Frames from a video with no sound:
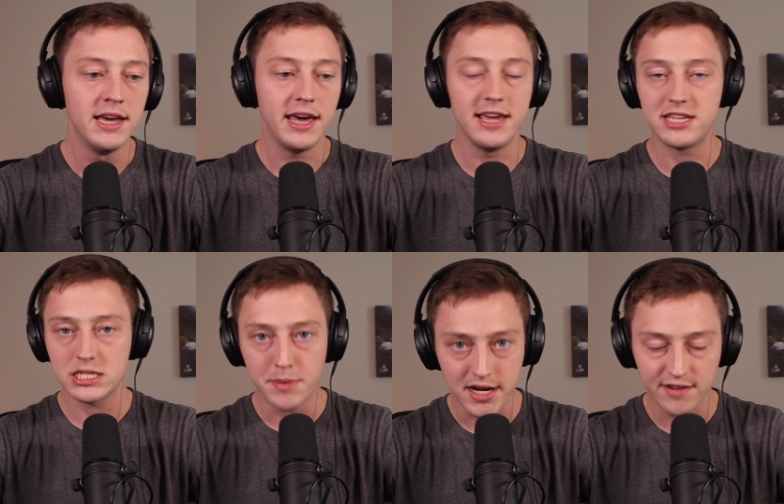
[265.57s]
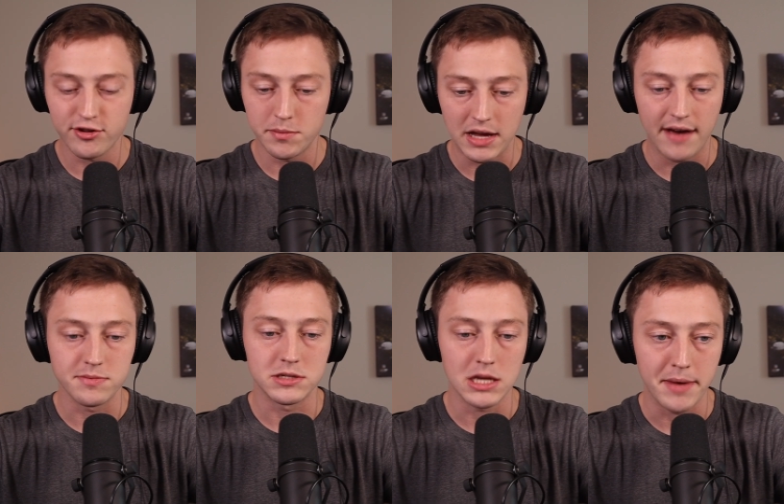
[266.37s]
It's expected for them to have
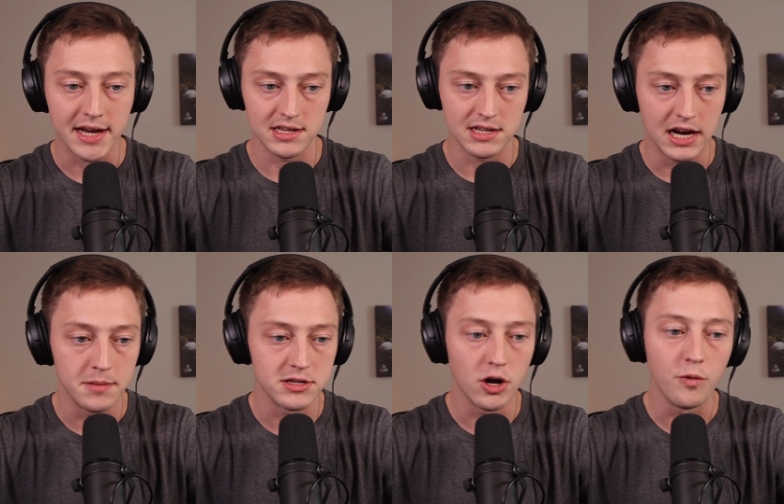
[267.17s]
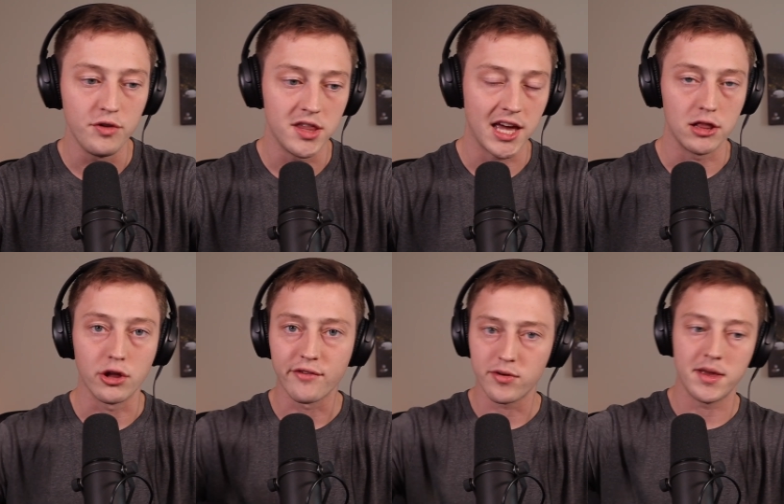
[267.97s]
some setbacks at times, and hopefully they can
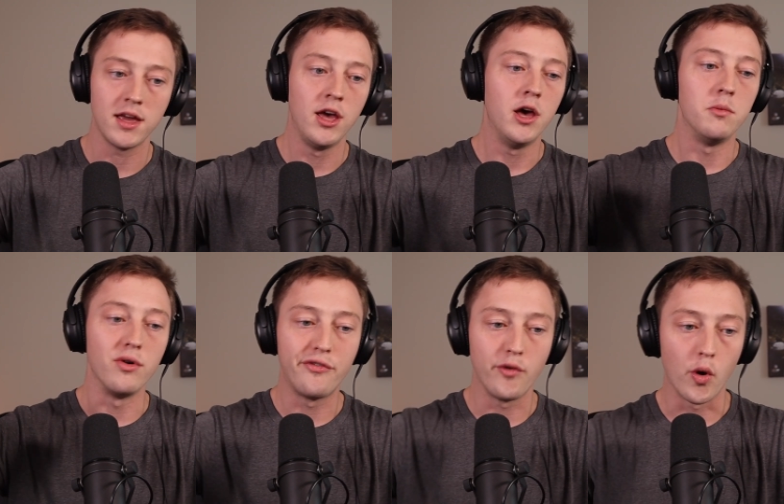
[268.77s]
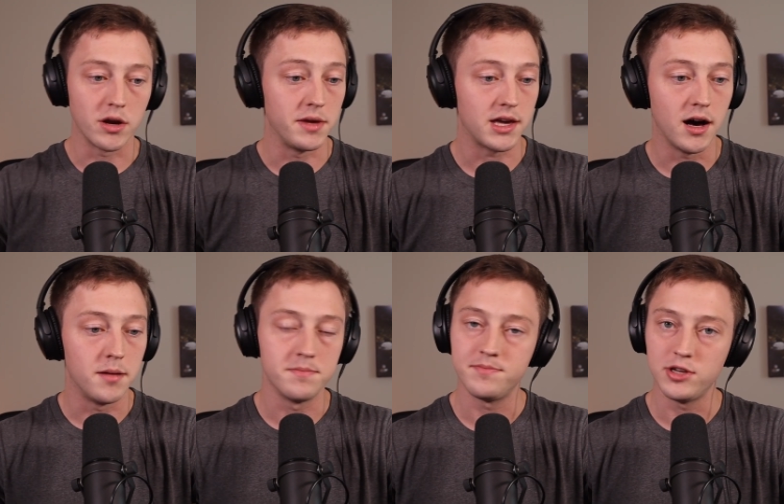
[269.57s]
learn from it, move forward, and
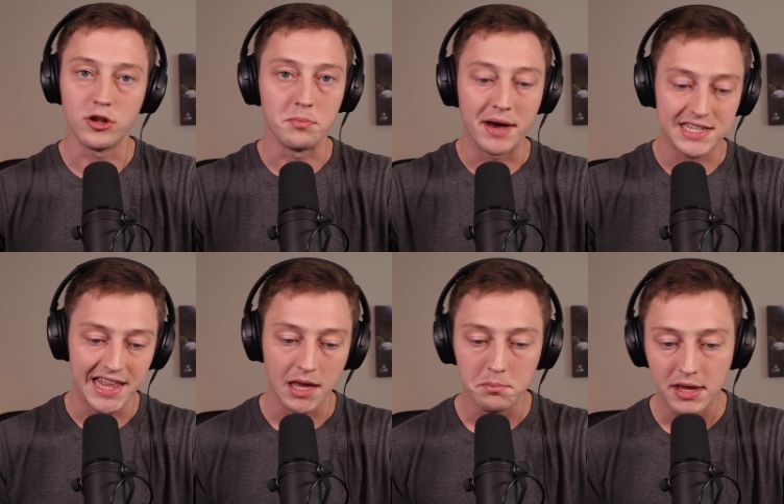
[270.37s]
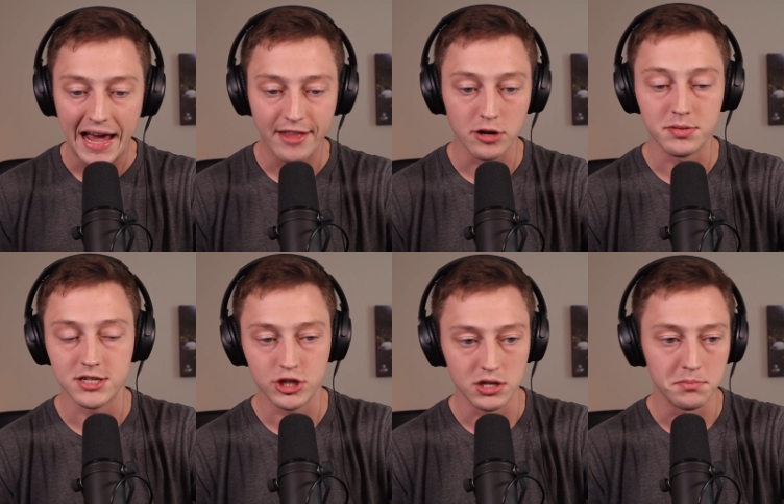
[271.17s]
become, you know, the best they can be at their
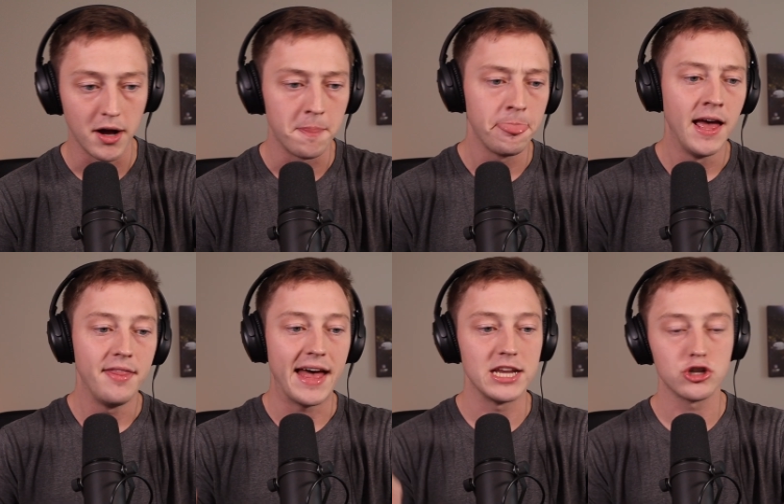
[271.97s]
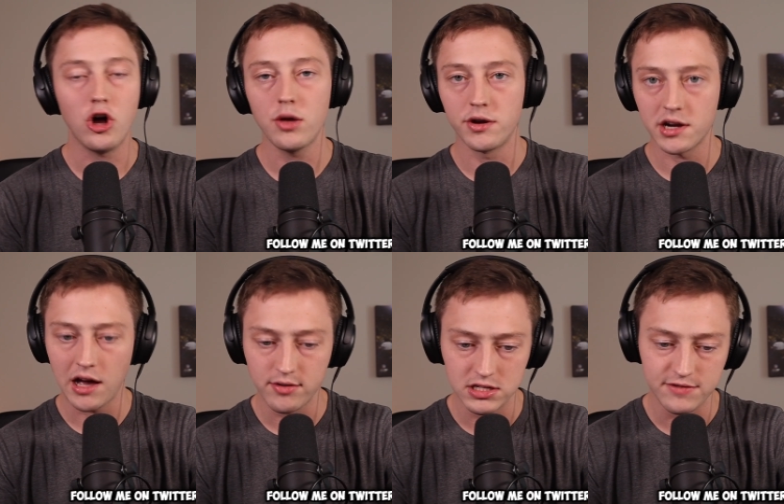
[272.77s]
position. But that is all I wanted to
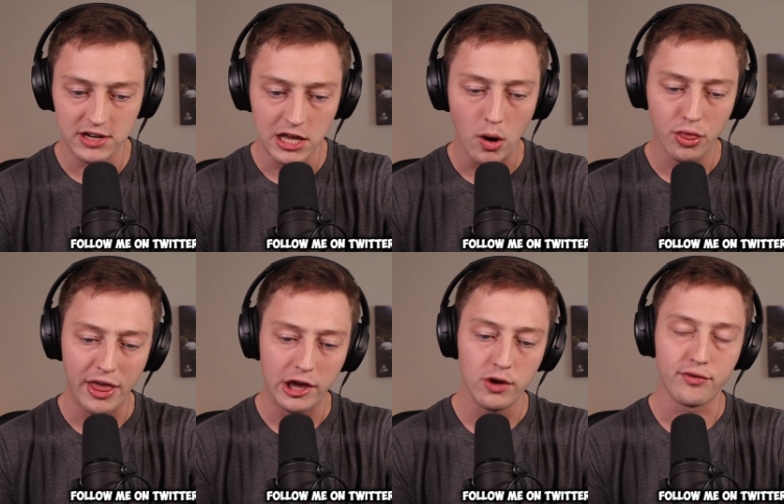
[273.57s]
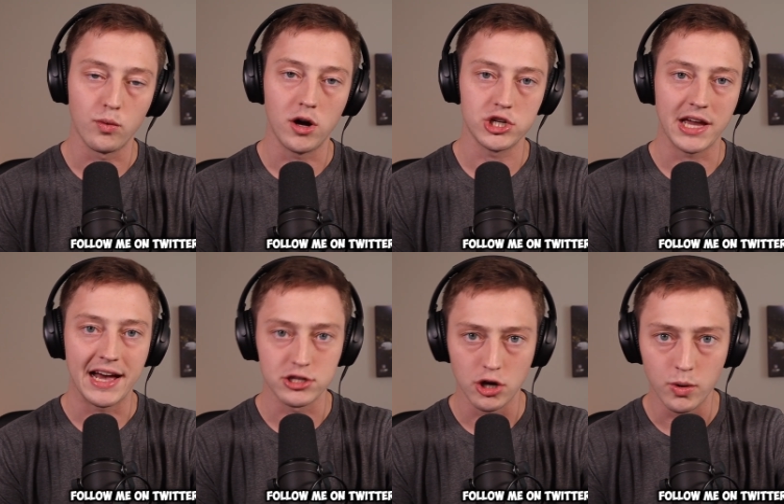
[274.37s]
cover in this video. Thank you for watching,
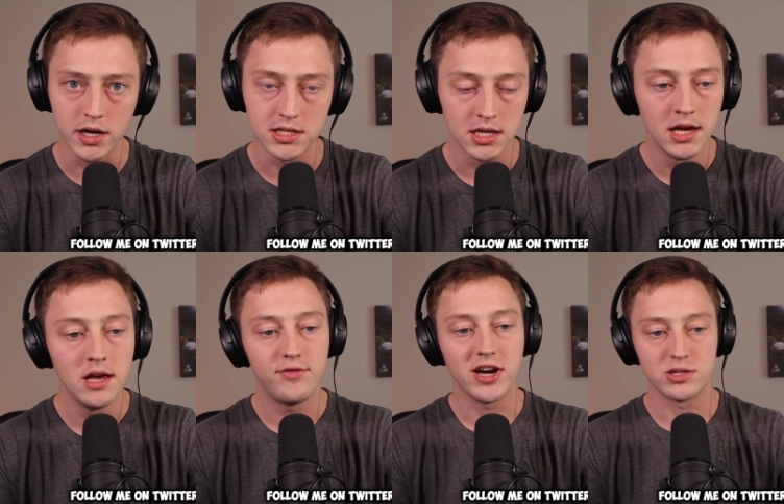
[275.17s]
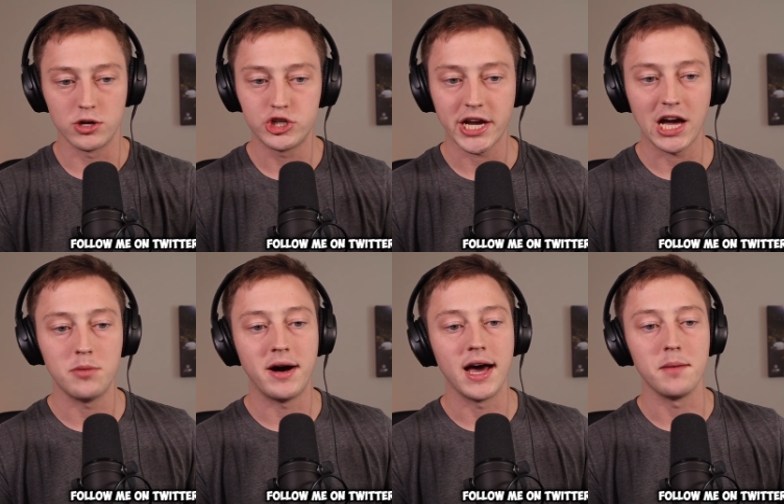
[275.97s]
as always. If you guys want to check out
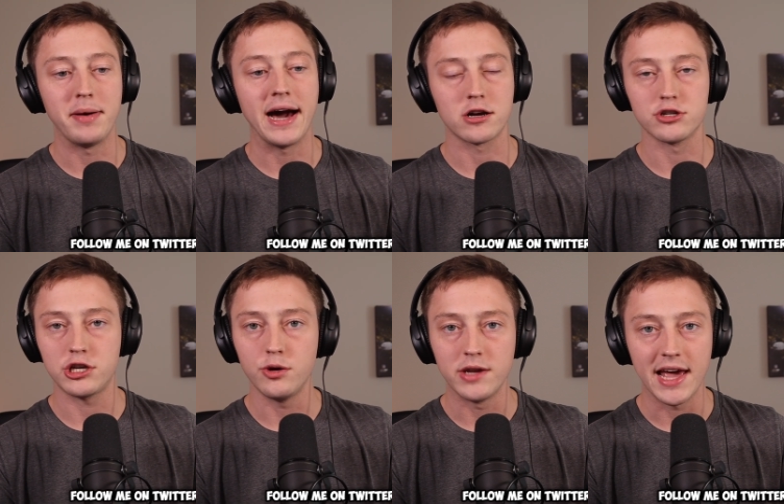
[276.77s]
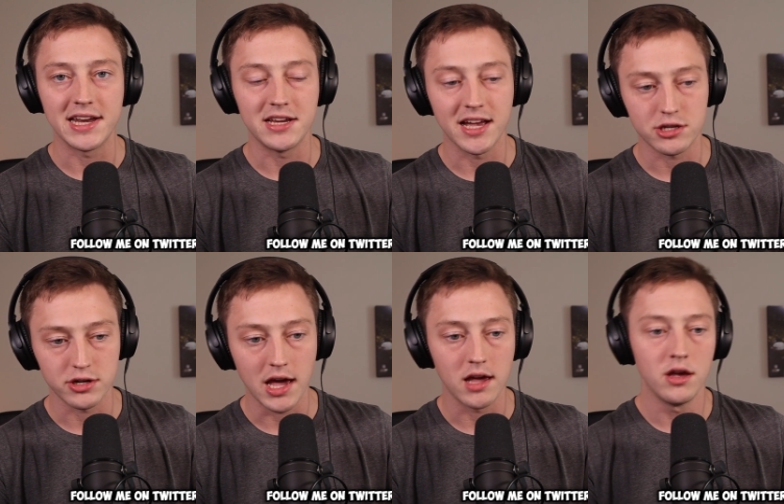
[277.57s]
my Packers Q&A I did
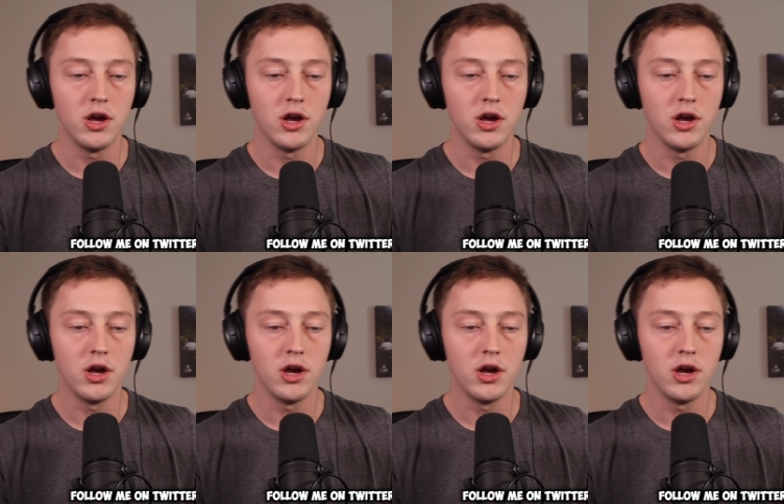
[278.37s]
yesterday,